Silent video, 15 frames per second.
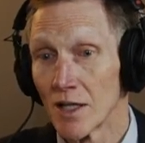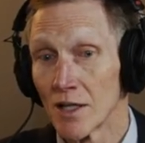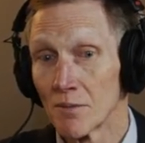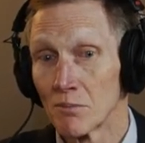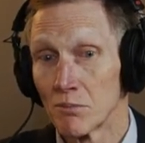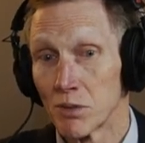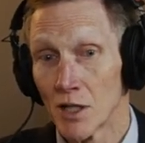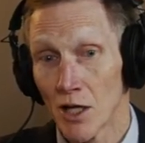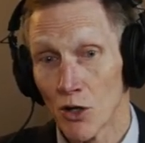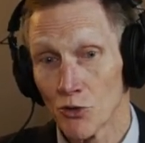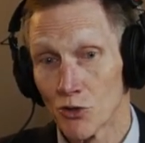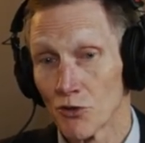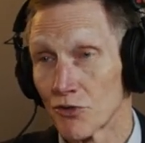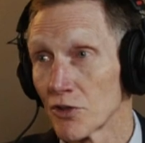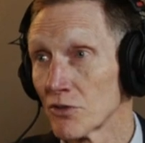uh, but I
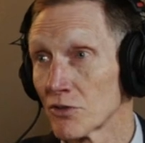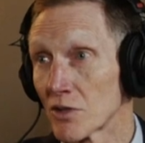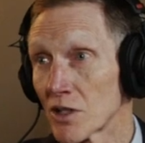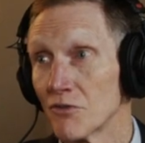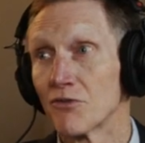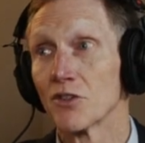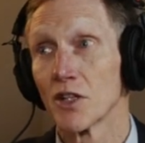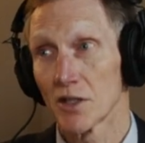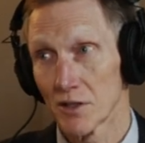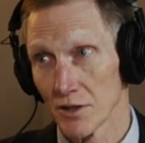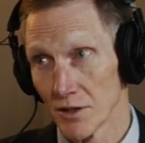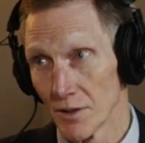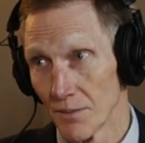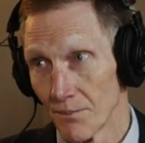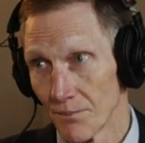also feel
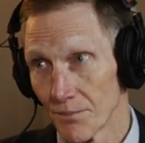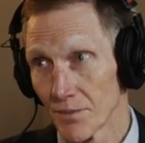conflicted